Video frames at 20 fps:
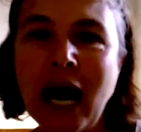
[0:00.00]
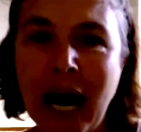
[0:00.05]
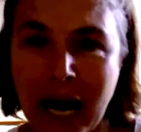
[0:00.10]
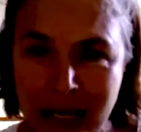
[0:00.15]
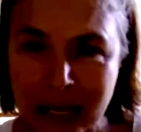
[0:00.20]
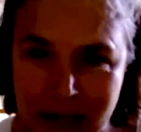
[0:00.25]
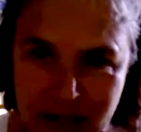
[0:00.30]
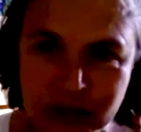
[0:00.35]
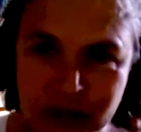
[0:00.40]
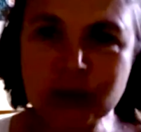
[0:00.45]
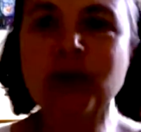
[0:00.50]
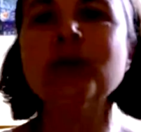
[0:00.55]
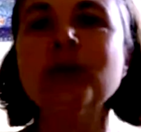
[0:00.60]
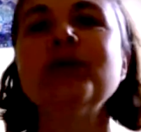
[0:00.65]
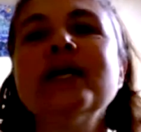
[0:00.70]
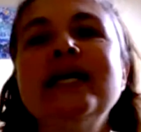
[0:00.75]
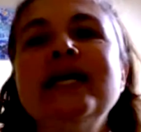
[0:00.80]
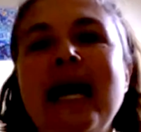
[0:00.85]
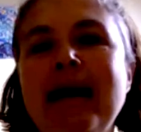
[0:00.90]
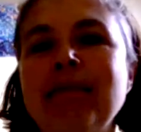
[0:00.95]

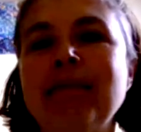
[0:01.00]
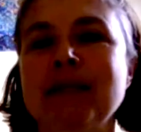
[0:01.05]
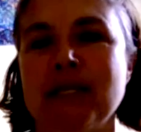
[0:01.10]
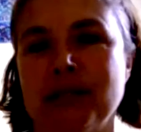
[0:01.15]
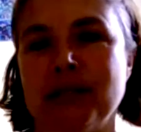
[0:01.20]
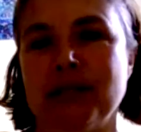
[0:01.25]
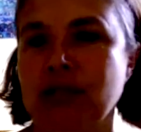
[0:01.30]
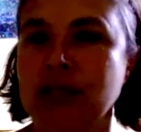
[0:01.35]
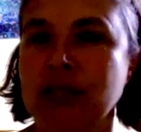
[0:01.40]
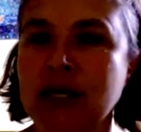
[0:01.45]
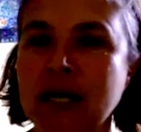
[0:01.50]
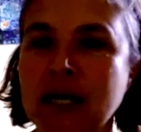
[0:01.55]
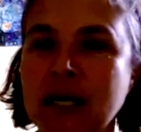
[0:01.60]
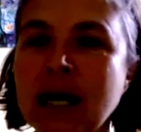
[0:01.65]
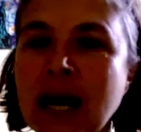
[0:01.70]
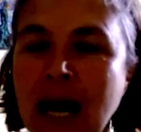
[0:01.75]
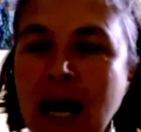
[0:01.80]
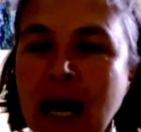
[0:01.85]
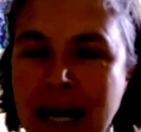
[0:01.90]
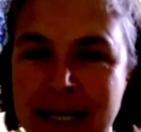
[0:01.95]
undo the damage.
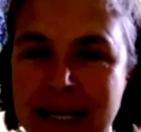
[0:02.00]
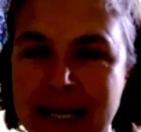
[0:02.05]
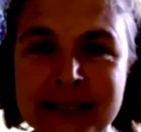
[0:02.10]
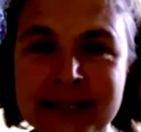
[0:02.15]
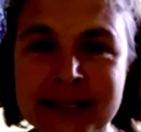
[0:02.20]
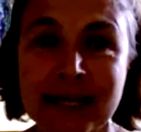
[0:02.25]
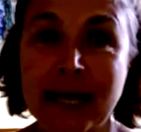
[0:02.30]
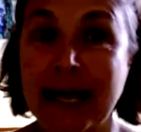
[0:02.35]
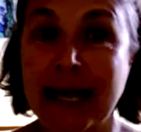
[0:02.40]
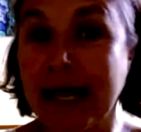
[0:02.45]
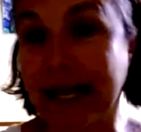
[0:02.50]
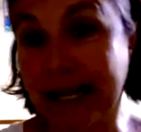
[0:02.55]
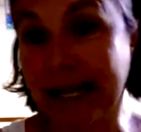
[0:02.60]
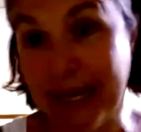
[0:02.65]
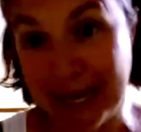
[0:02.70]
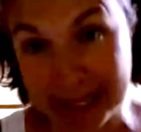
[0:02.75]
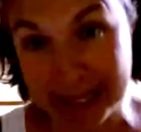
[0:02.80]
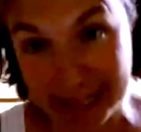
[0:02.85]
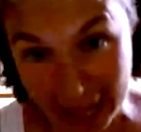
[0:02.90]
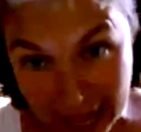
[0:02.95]
And
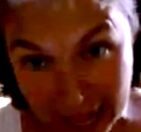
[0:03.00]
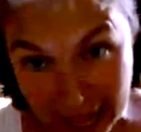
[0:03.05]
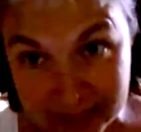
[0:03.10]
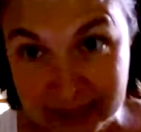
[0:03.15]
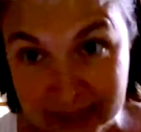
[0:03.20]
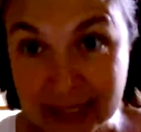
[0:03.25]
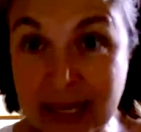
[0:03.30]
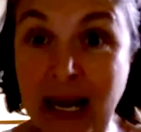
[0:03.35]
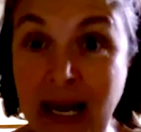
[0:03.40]
again,